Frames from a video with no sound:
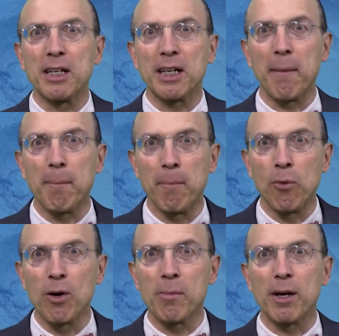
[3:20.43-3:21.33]
Get
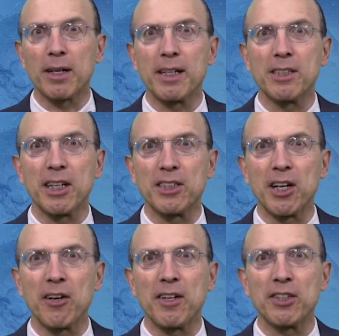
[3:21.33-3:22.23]
more market insights
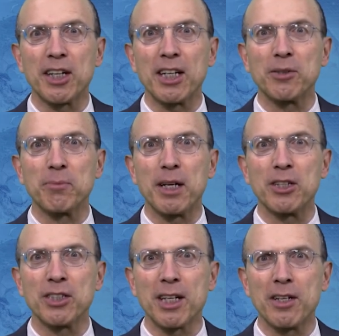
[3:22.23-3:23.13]
on our education
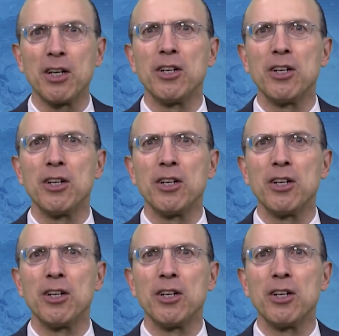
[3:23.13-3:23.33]
pages and